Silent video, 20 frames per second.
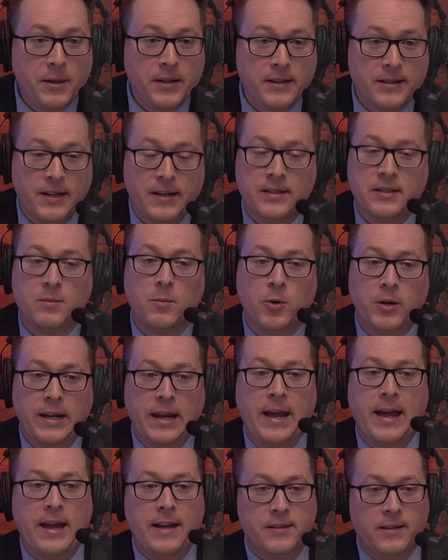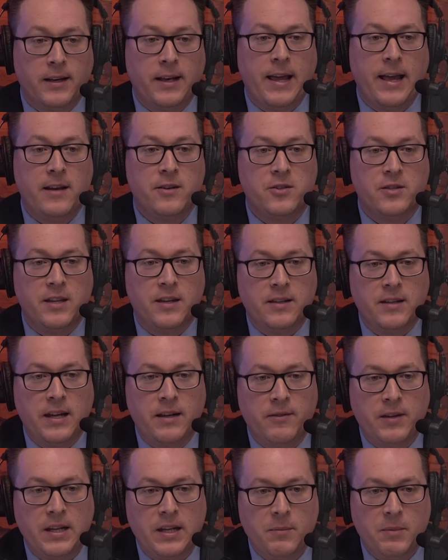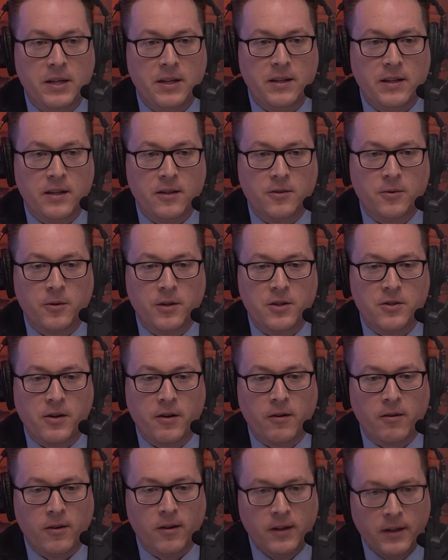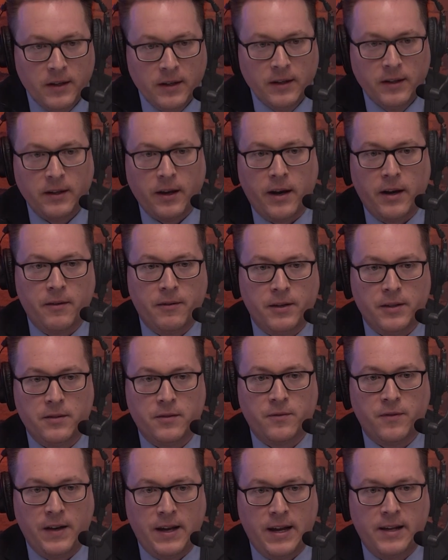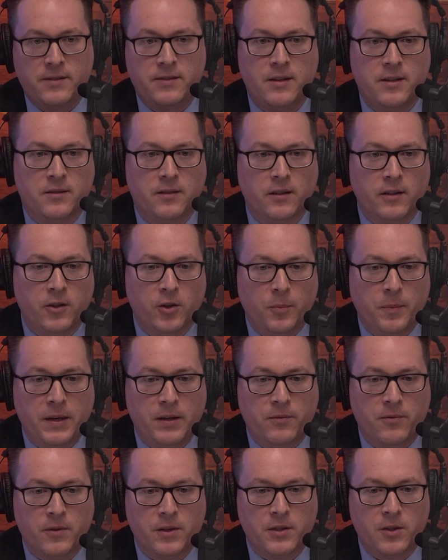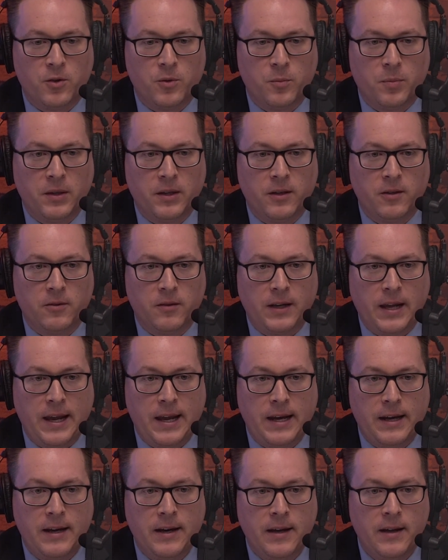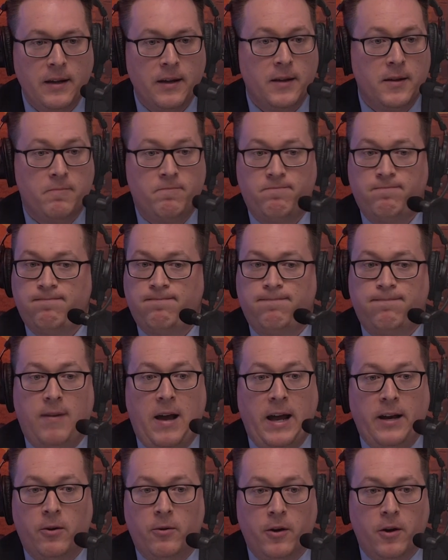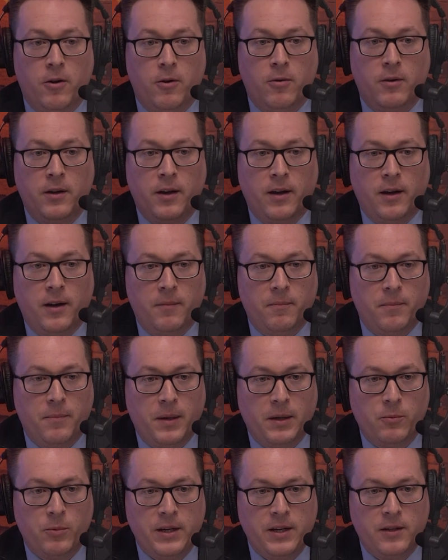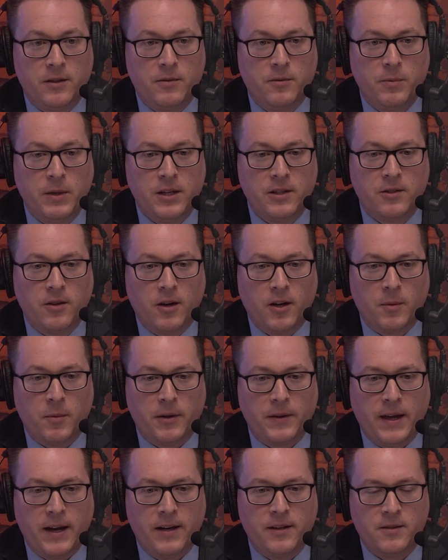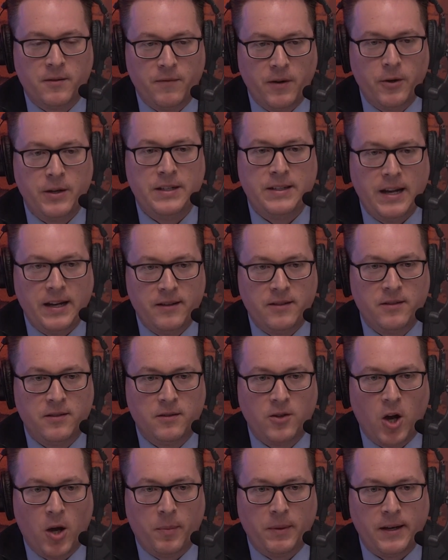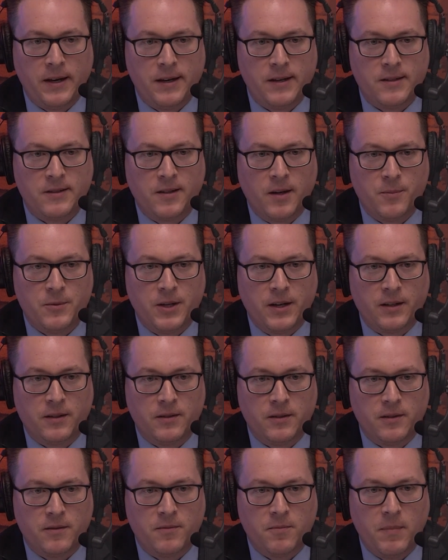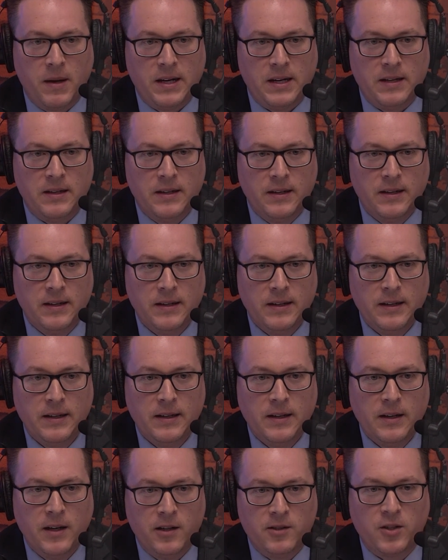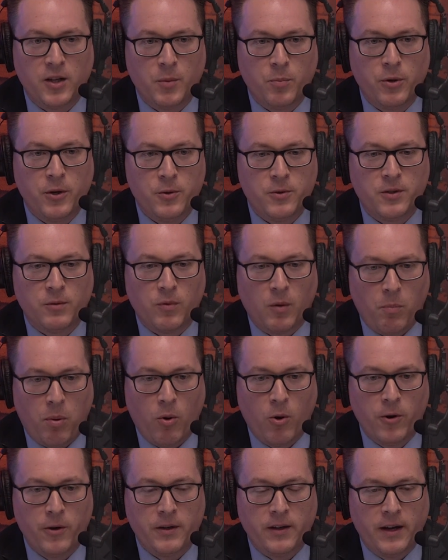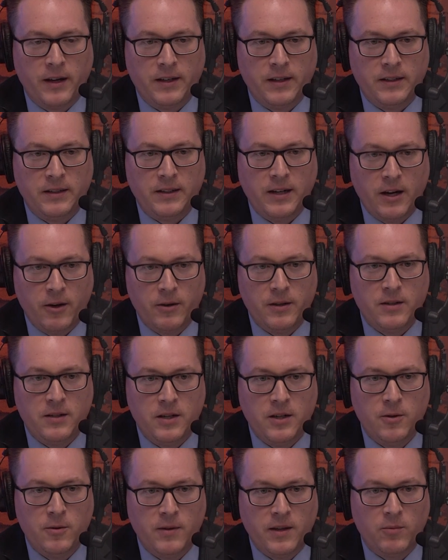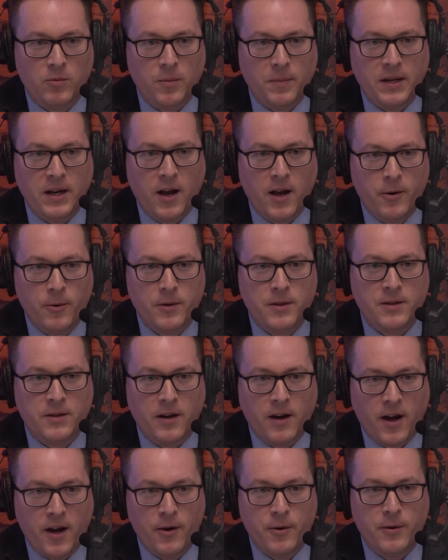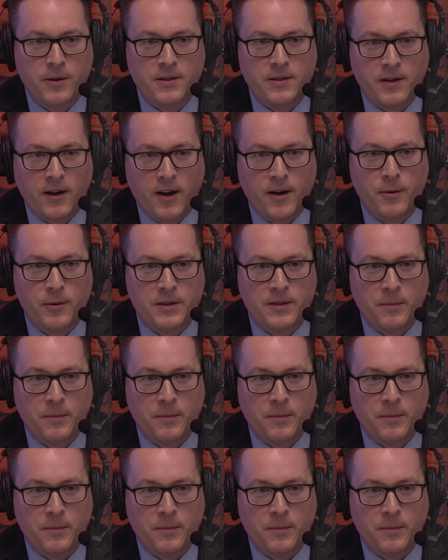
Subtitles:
the testimony has alleged that David Eby, the Attorney General, kind of has finessed this a little bit for his own political gain. I don't know, but we can talk about that. It's a very dense, complicated subject of many. It's going to produce a report, I can guarantee you, that will be hundreds and hundreds and hundreds of